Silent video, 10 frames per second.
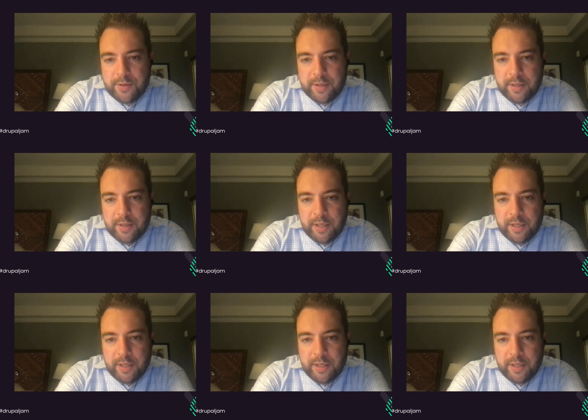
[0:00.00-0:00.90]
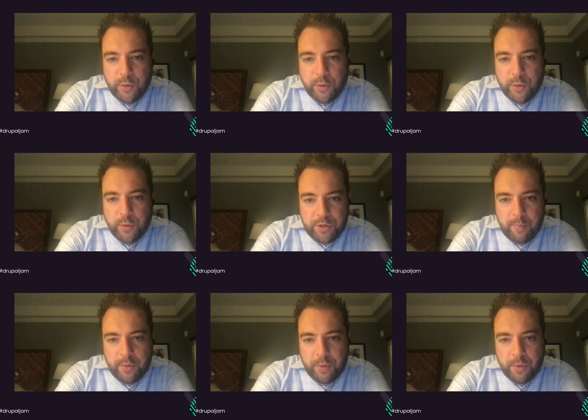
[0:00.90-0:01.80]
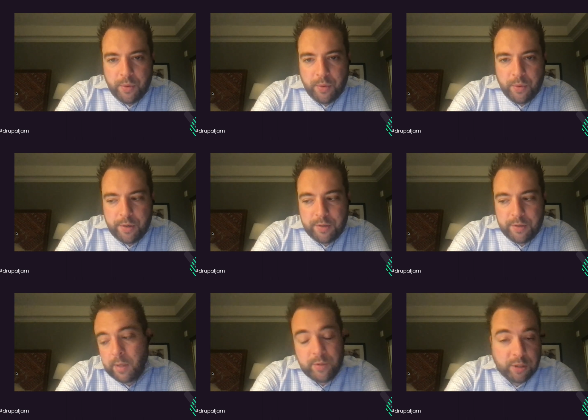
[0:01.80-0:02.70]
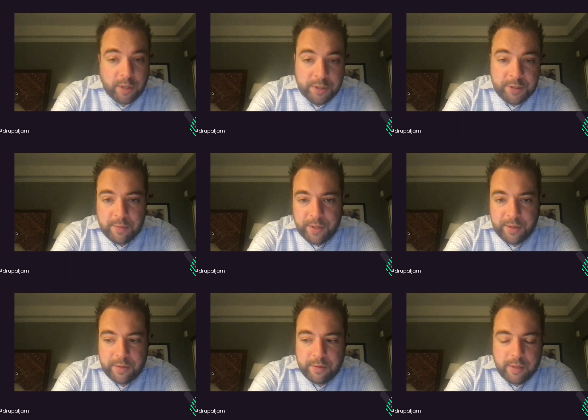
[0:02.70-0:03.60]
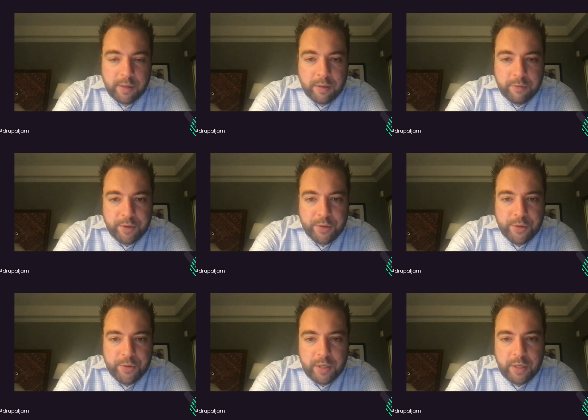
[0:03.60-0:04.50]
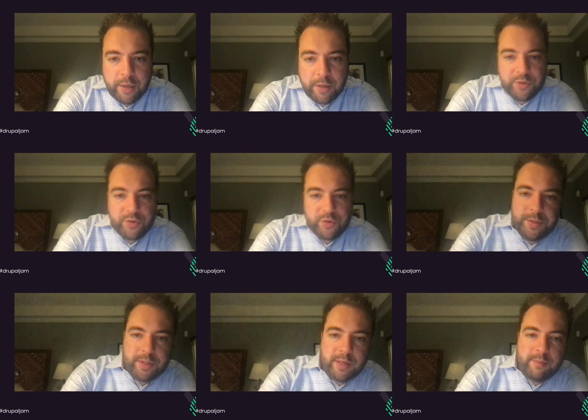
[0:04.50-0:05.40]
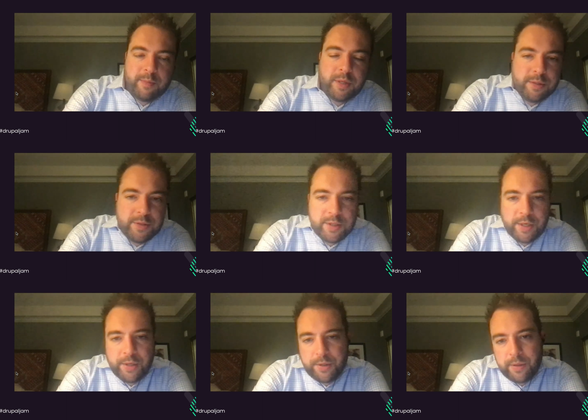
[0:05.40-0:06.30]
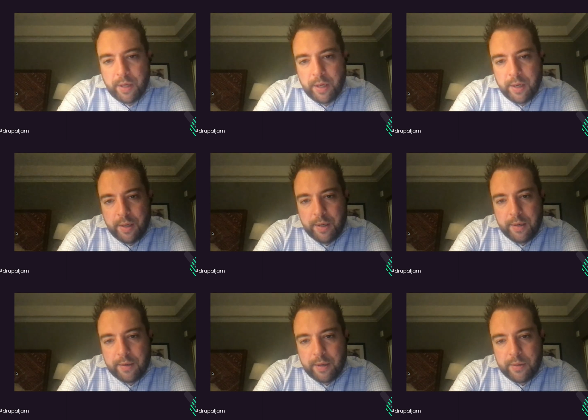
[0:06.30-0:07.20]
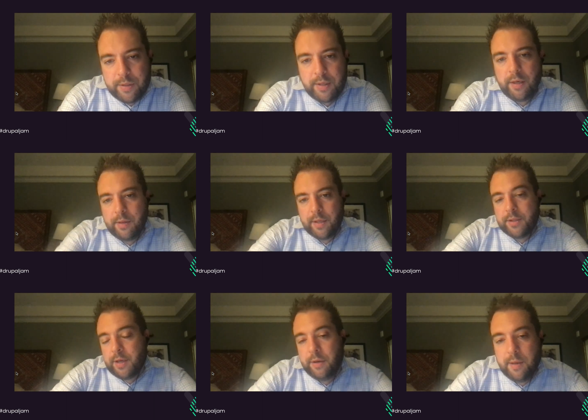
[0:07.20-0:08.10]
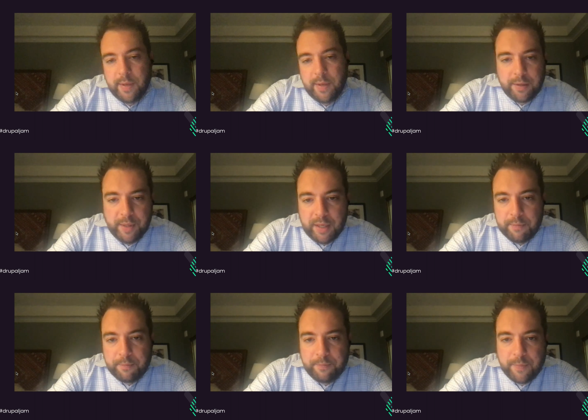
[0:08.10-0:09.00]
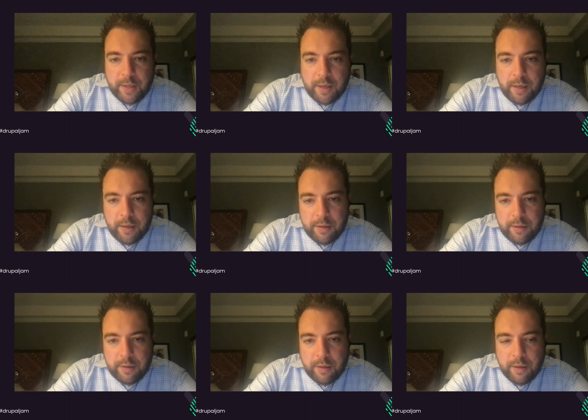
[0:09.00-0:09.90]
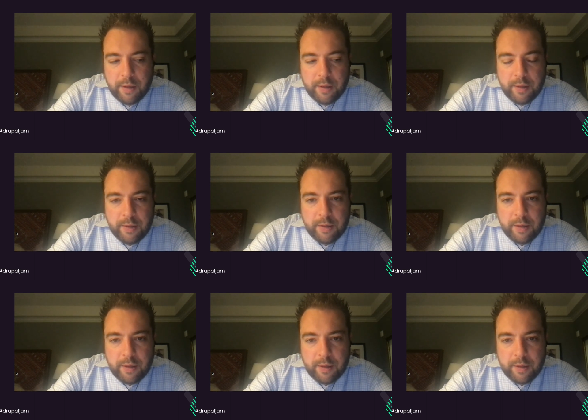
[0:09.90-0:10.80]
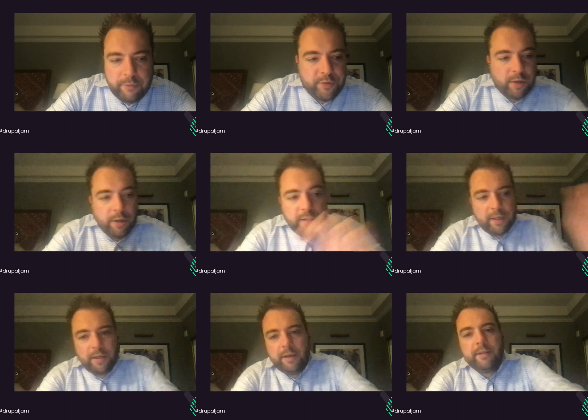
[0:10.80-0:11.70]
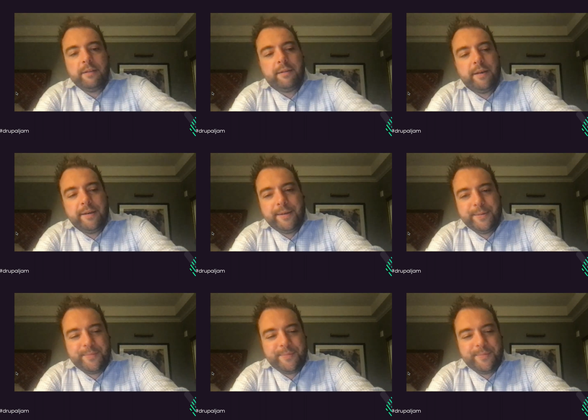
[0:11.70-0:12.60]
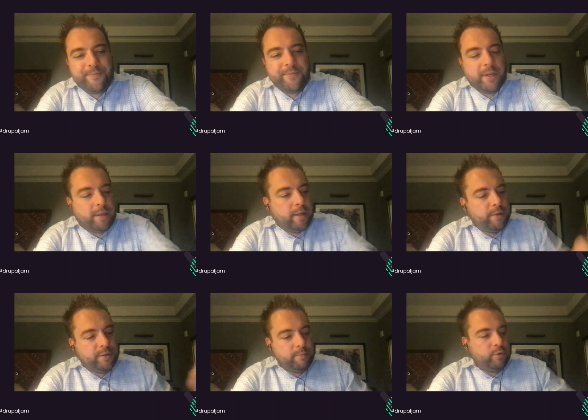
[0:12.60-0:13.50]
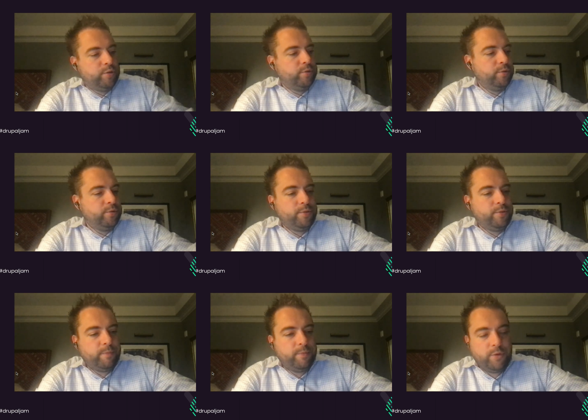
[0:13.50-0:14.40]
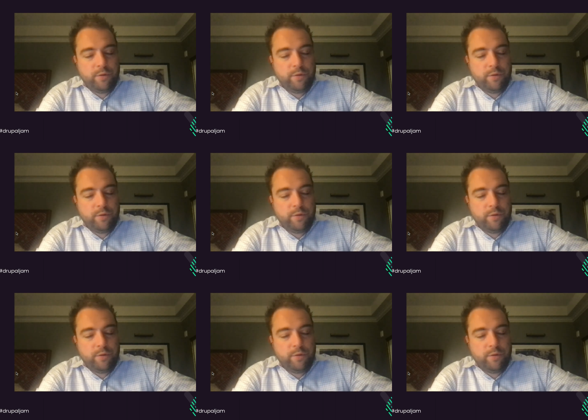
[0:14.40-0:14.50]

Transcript: a digital agency or a Drupal shop or sometimes a customer that have their own in-house Drupal team. And so I would say that that's how they make their money. And uh, if they're lucky, um, that allows them to,